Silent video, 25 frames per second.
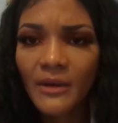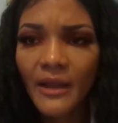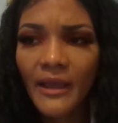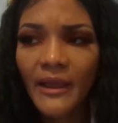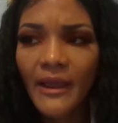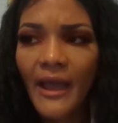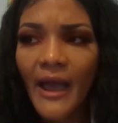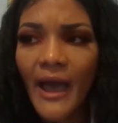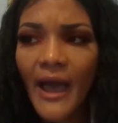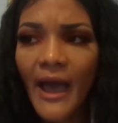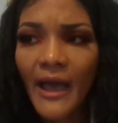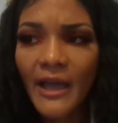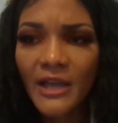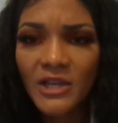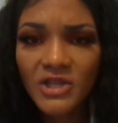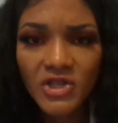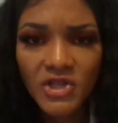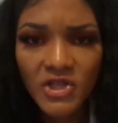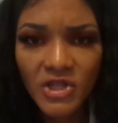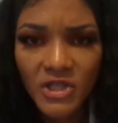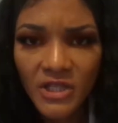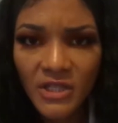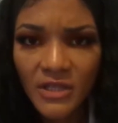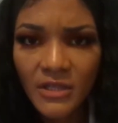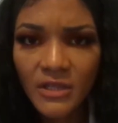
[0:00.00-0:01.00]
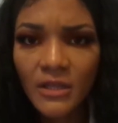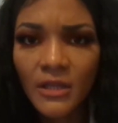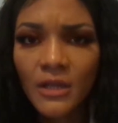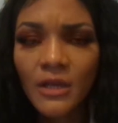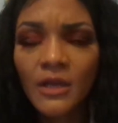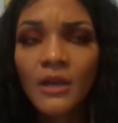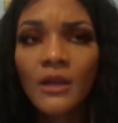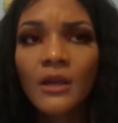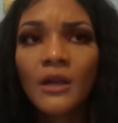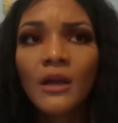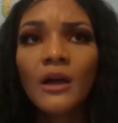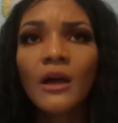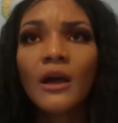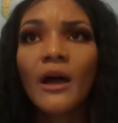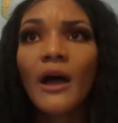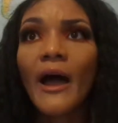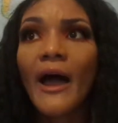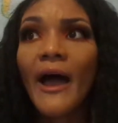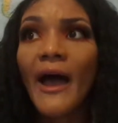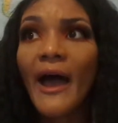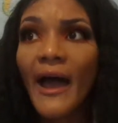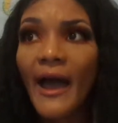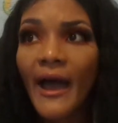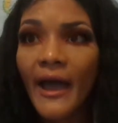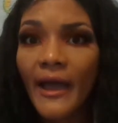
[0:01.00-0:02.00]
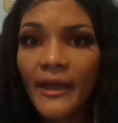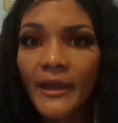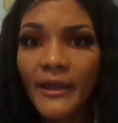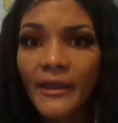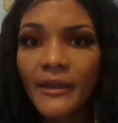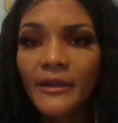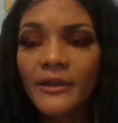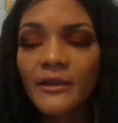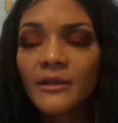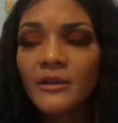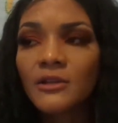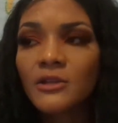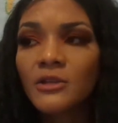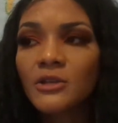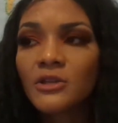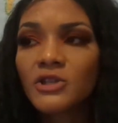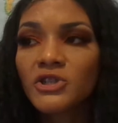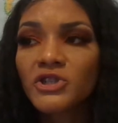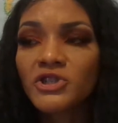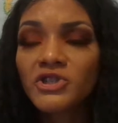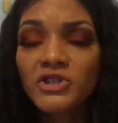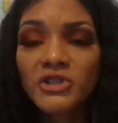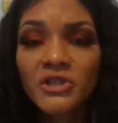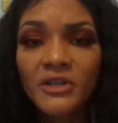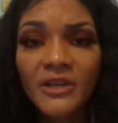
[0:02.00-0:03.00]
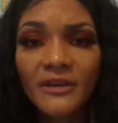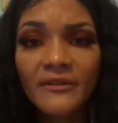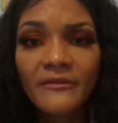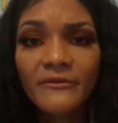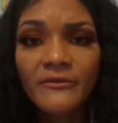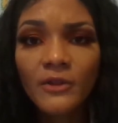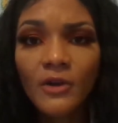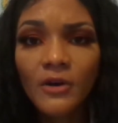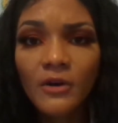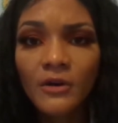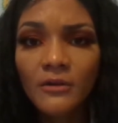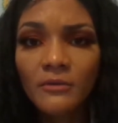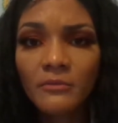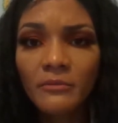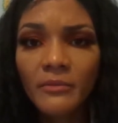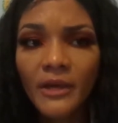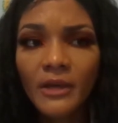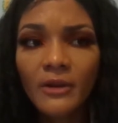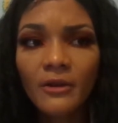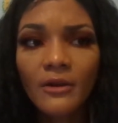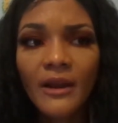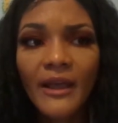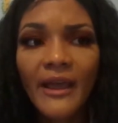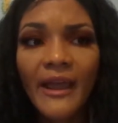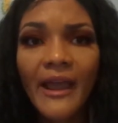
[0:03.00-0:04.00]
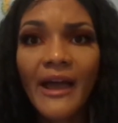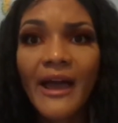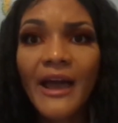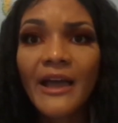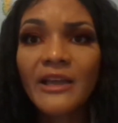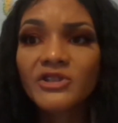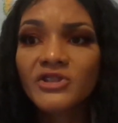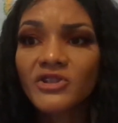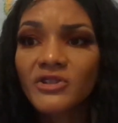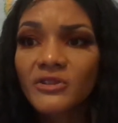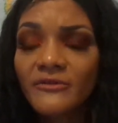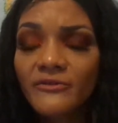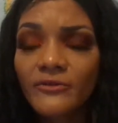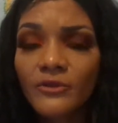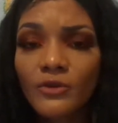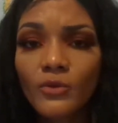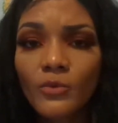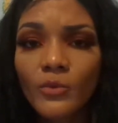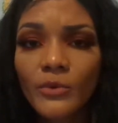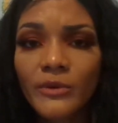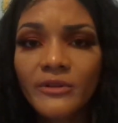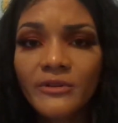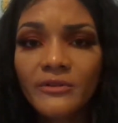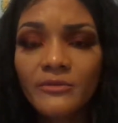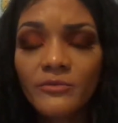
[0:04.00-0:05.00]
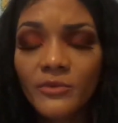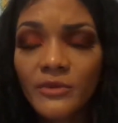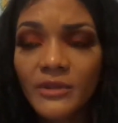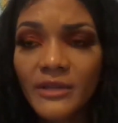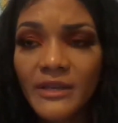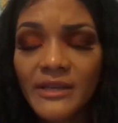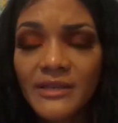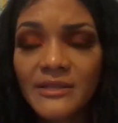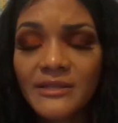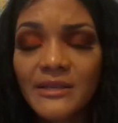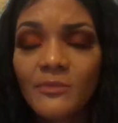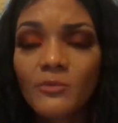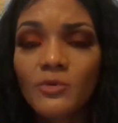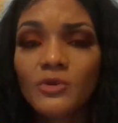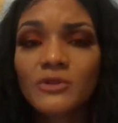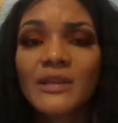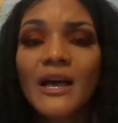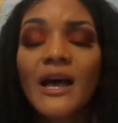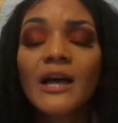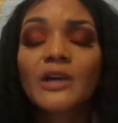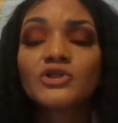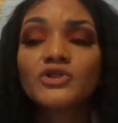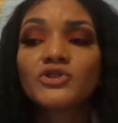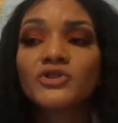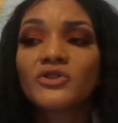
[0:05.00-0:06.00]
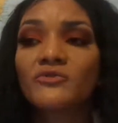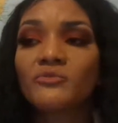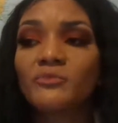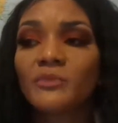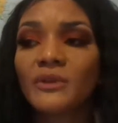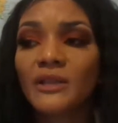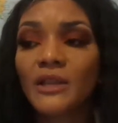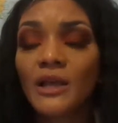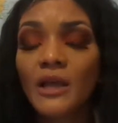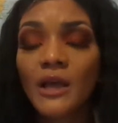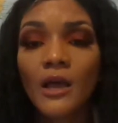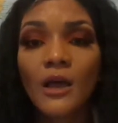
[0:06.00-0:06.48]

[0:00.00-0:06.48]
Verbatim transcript: Like I should have, I should have known better. Like I should have known when the, when the exam was. I should have been